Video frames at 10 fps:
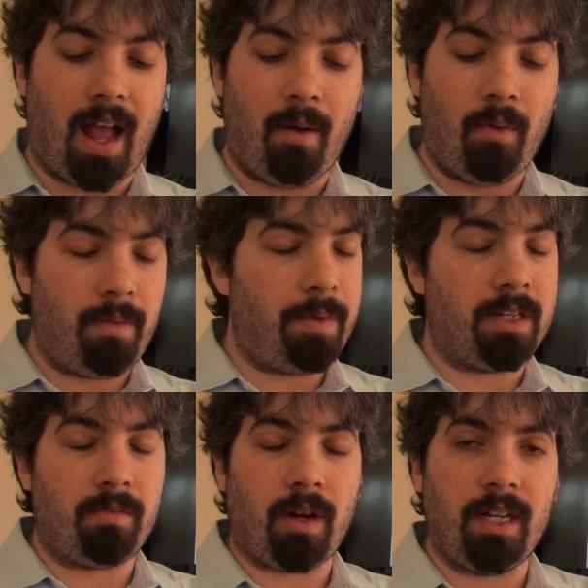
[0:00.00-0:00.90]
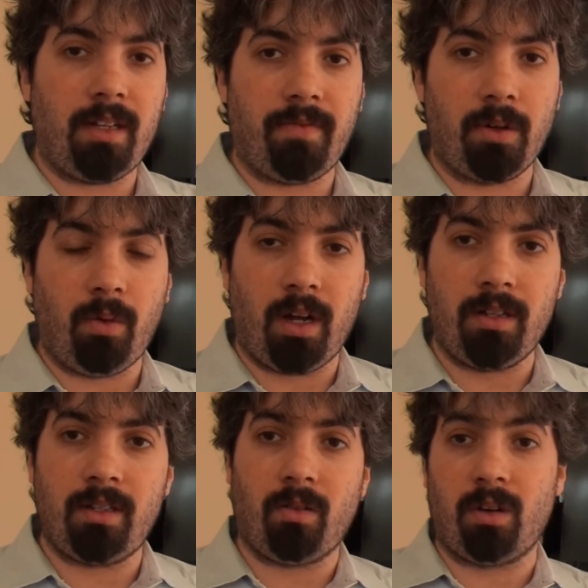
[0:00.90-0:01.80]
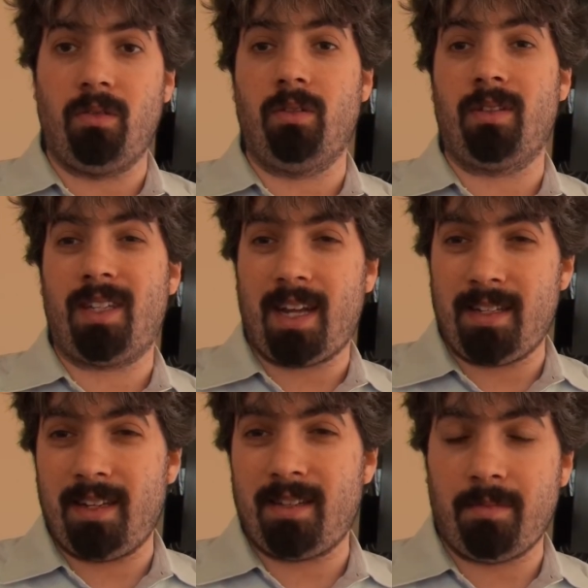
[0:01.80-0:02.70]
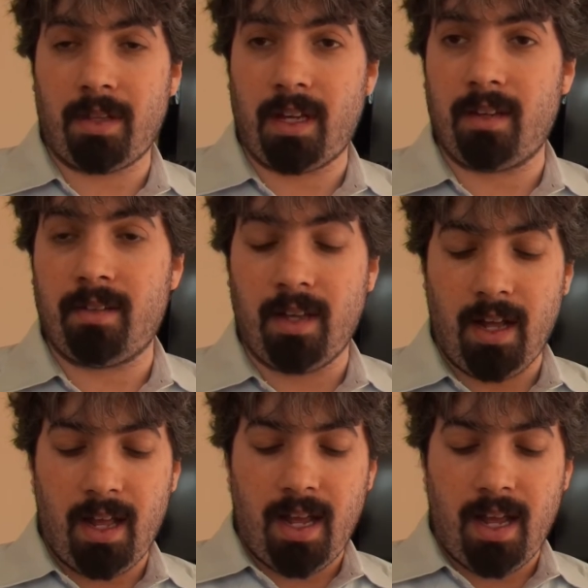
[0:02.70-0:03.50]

I wouldn't be surprised if there was, or Google is testing some things.